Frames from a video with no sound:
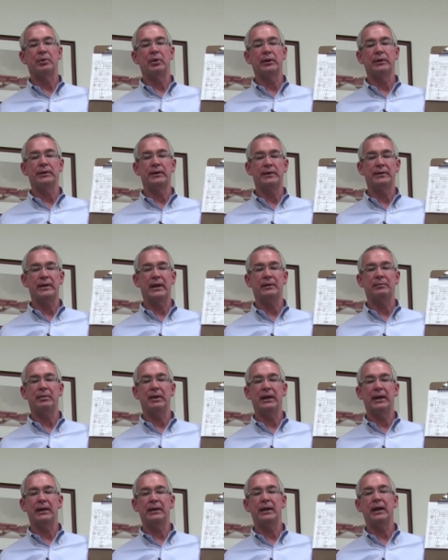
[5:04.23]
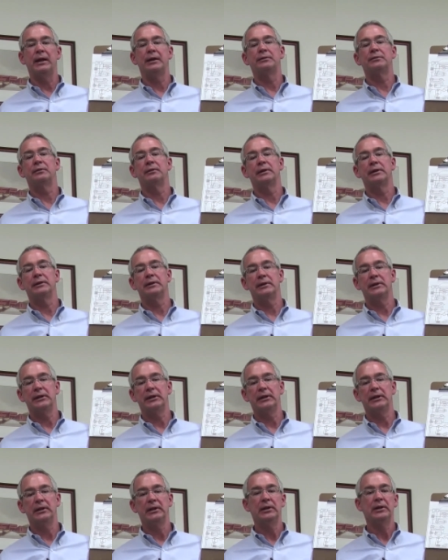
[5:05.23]
point in the deadband, entering
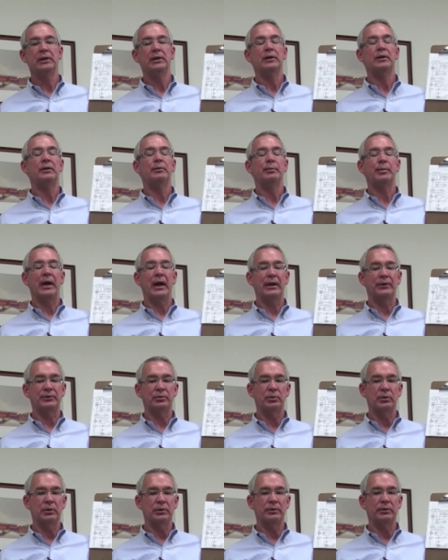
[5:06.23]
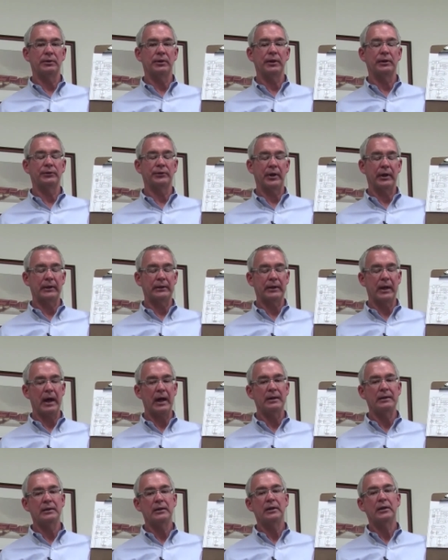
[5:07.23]
the password and things like
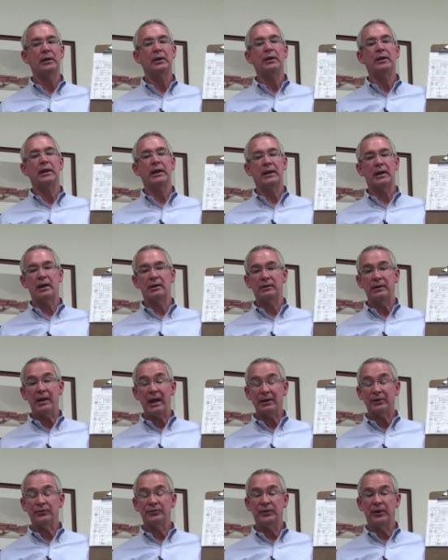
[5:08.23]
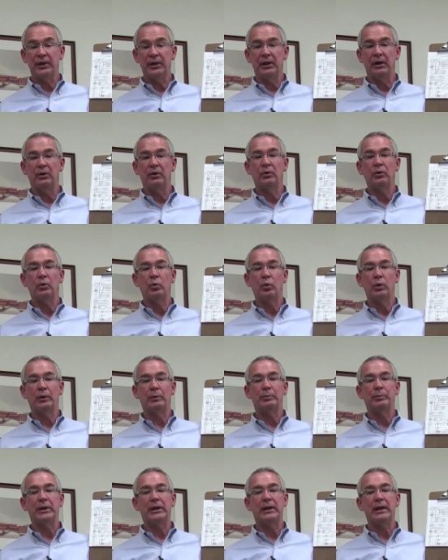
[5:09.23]
that. In our next video, we'll
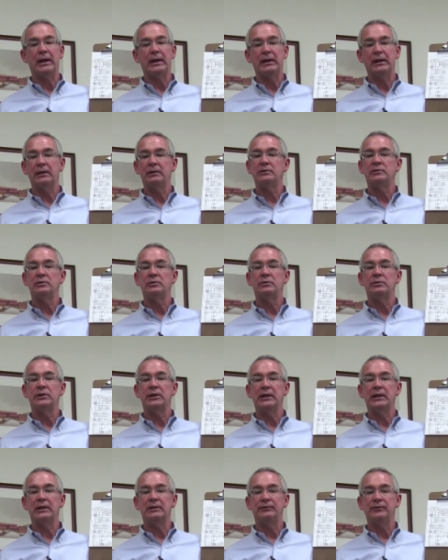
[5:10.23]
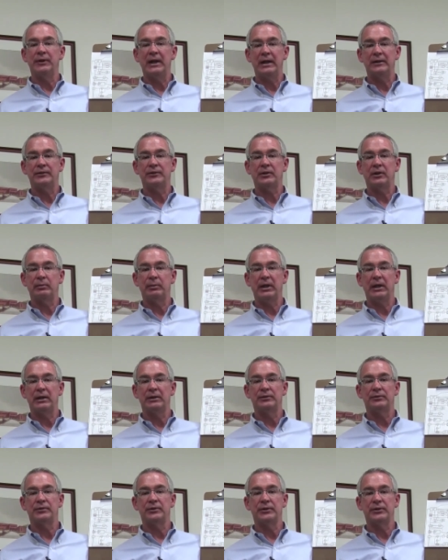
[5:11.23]
be getting into the advanced
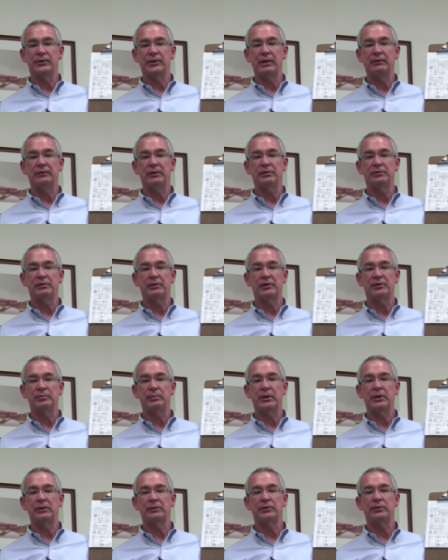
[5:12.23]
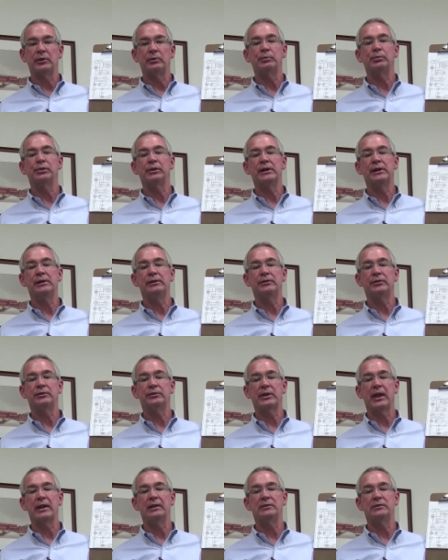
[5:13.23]
commands for the safety transmitter. So please
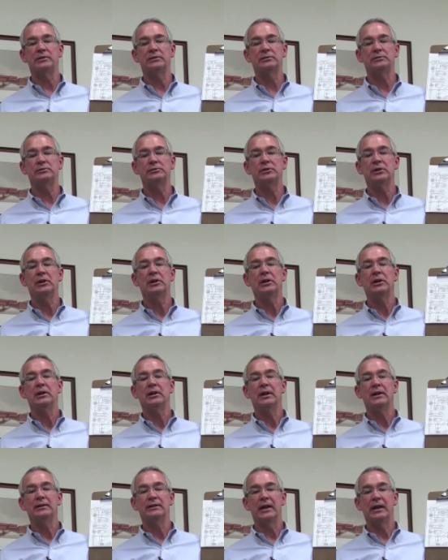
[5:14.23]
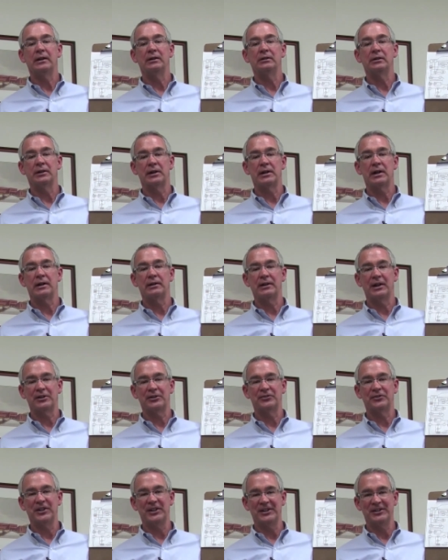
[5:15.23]
stay tuned and take a look at our next
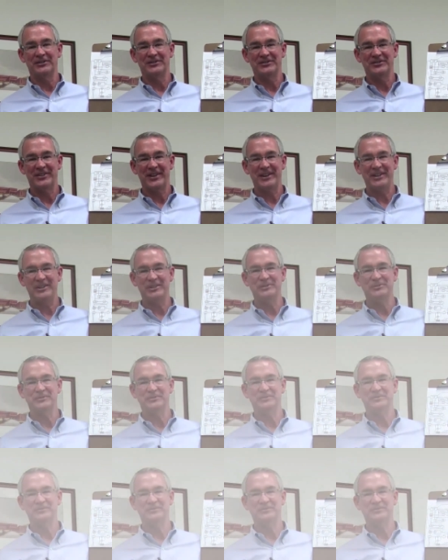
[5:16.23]
video. Thank you.